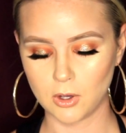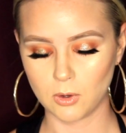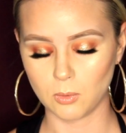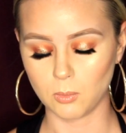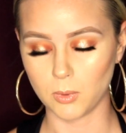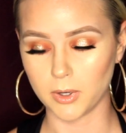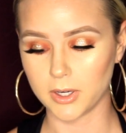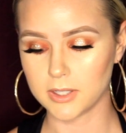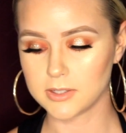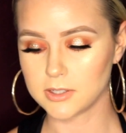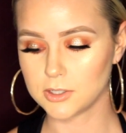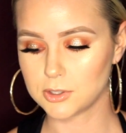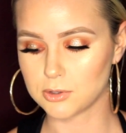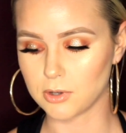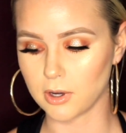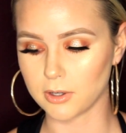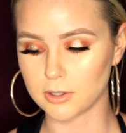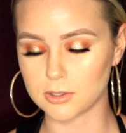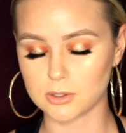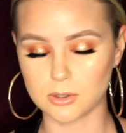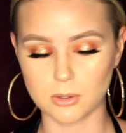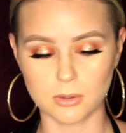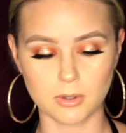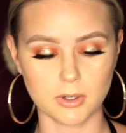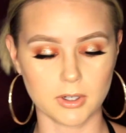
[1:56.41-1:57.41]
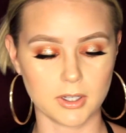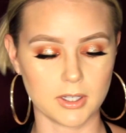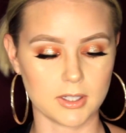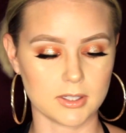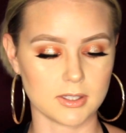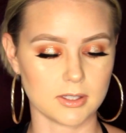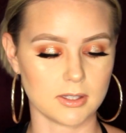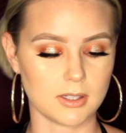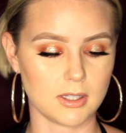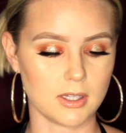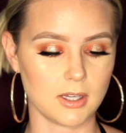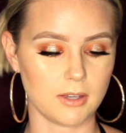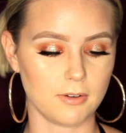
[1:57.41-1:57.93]
One is a drugstore. It's
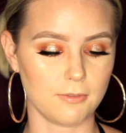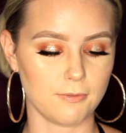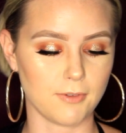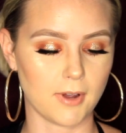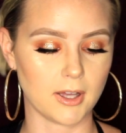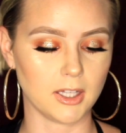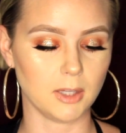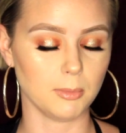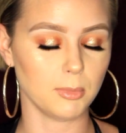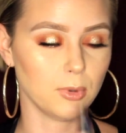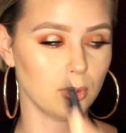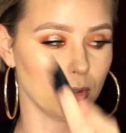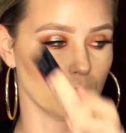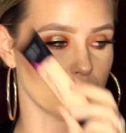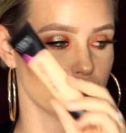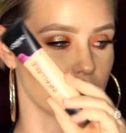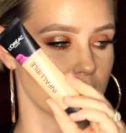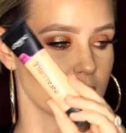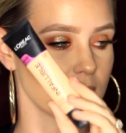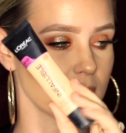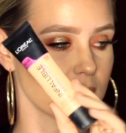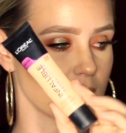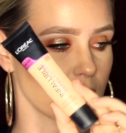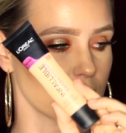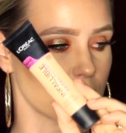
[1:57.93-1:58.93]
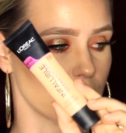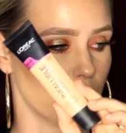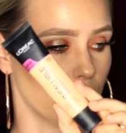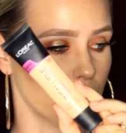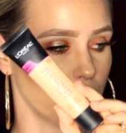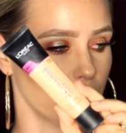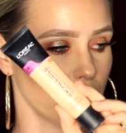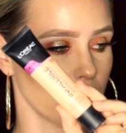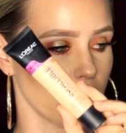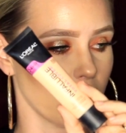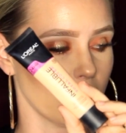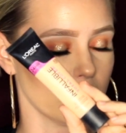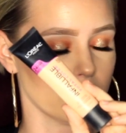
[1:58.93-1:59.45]
the Infallible. This is the
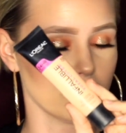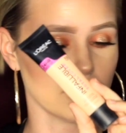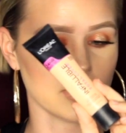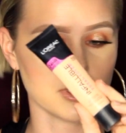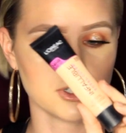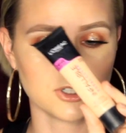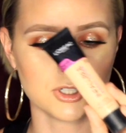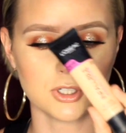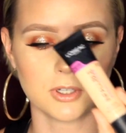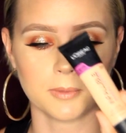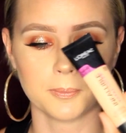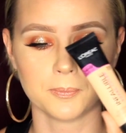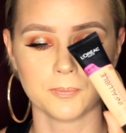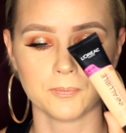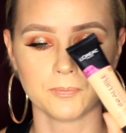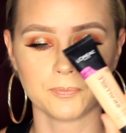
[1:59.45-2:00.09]
Total Coverage.